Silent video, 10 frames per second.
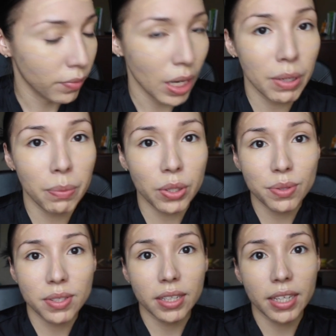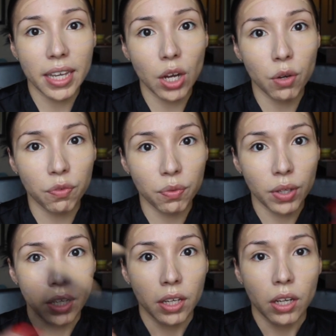I'm going to be using the E.L.F
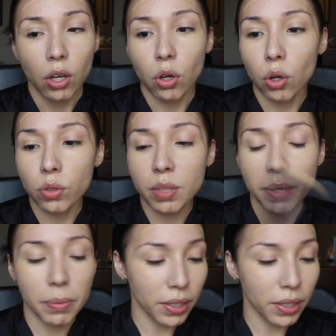Ultimate